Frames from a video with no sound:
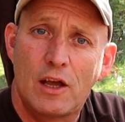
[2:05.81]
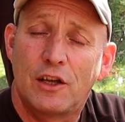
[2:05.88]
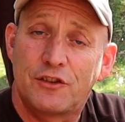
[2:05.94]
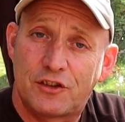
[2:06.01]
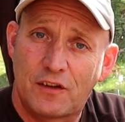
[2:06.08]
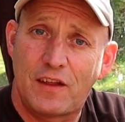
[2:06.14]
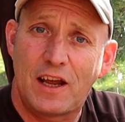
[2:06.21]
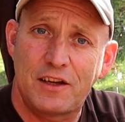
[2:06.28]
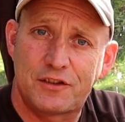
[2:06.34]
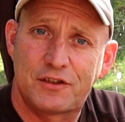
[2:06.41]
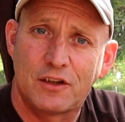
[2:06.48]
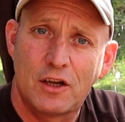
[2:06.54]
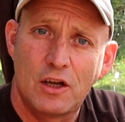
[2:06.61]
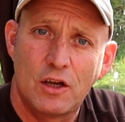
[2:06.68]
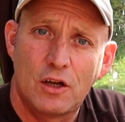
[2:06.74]
So there's
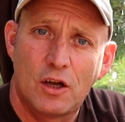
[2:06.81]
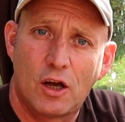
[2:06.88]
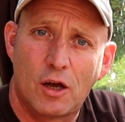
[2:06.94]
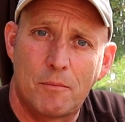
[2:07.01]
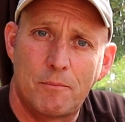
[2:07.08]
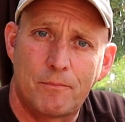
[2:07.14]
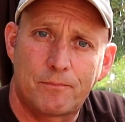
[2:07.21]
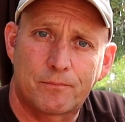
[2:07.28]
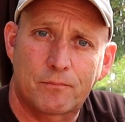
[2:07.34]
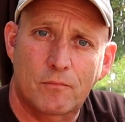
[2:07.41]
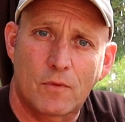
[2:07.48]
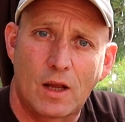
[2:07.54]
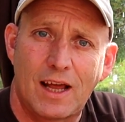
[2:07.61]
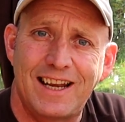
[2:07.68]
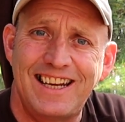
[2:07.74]

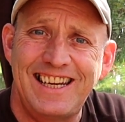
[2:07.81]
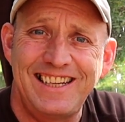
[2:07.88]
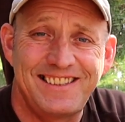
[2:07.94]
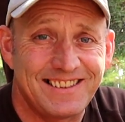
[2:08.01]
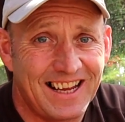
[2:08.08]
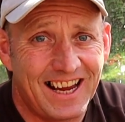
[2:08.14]
at least